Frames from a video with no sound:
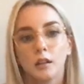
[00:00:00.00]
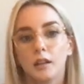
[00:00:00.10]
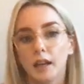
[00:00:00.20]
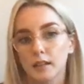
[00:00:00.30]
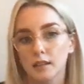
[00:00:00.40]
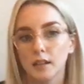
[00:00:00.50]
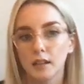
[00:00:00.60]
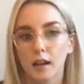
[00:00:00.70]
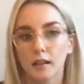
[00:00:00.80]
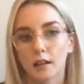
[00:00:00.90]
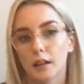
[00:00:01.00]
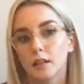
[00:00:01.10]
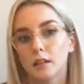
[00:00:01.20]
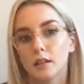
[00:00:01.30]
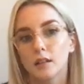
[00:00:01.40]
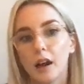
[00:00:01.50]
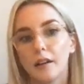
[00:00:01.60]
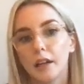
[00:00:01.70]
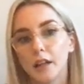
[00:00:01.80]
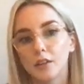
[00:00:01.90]
Yes, exactly. The
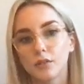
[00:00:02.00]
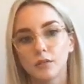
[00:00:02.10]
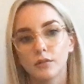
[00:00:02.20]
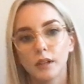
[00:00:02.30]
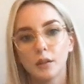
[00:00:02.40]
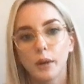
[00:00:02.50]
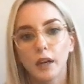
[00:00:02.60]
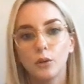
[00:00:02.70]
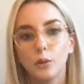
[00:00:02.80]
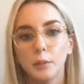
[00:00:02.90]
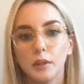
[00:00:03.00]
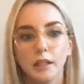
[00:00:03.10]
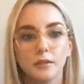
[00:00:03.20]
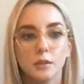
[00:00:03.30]
diary entries written by who we believe